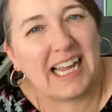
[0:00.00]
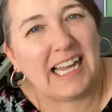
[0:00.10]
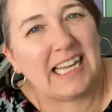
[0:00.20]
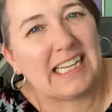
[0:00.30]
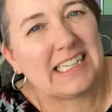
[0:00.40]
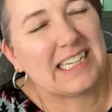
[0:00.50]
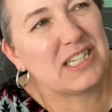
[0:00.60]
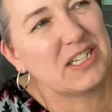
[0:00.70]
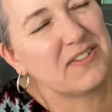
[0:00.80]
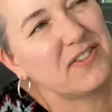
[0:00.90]
And
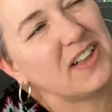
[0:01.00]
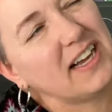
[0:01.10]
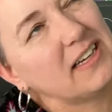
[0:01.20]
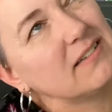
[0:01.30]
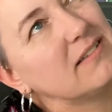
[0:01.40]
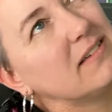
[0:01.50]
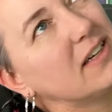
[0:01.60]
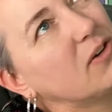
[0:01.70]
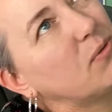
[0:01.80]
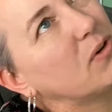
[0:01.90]
because you feel like, "Oh, I
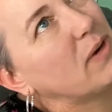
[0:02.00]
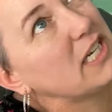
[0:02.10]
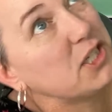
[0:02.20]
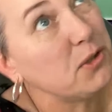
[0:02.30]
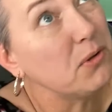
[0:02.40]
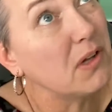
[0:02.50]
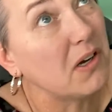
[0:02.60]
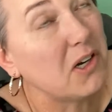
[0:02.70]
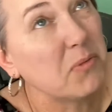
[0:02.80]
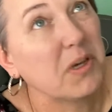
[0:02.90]
don't wanna wait too
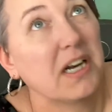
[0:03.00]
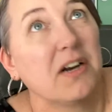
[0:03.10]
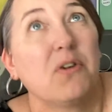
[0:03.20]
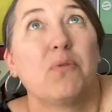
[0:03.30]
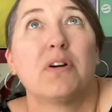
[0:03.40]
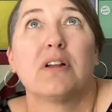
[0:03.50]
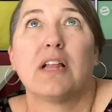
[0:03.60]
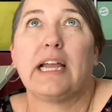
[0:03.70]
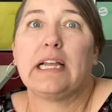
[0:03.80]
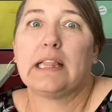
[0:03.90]
long, but I don't wanna,
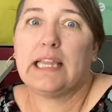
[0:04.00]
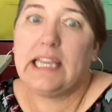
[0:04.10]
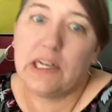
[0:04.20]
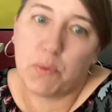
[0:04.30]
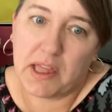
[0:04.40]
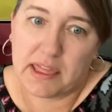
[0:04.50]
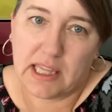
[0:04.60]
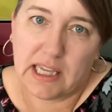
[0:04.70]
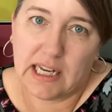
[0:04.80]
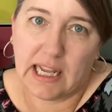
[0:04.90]
like, lead with
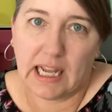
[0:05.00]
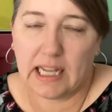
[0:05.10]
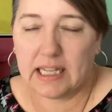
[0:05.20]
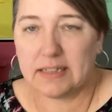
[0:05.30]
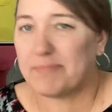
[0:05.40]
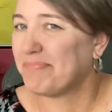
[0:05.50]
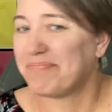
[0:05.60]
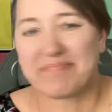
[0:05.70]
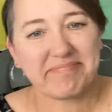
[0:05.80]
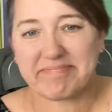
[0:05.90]
it," and
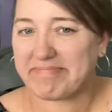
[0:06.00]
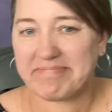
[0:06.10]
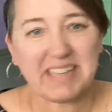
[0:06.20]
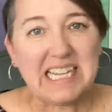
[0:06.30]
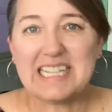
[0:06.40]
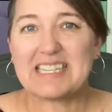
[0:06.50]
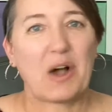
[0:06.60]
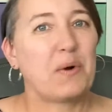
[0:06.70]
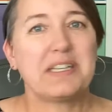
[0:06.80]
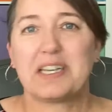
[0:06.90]
it's
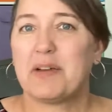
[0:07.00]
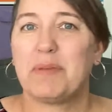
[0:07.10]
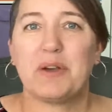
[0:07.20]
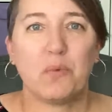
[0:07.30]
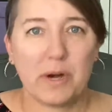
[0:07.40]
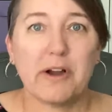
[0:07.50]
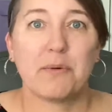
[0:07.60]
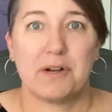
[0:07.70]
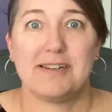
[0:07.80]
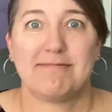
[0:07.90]
always gonna be a weird
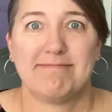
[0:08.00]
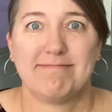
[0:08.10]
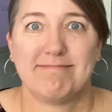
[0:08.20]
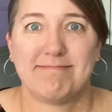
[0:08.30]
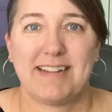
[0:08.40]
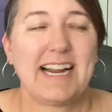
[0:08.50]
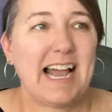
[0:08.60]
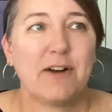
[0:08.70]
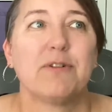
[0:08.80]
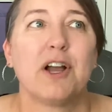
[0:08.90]
one. Like,
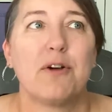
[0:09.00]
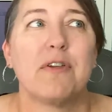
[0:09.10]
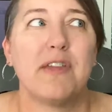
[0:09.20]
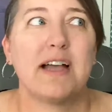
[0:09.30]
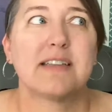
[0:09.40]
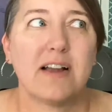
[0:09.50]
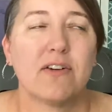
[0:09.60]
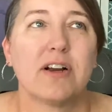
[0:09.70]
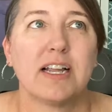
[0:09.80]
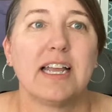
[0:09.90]
I don't know that that's
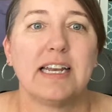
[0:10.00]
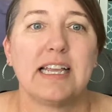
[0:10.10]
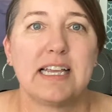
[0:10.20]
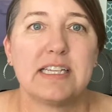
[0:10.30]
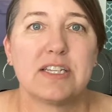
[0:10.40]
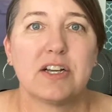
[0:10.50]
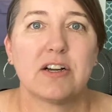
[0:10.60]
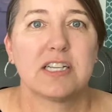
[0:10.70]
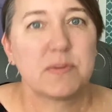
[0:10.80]
ever gonna get any easier.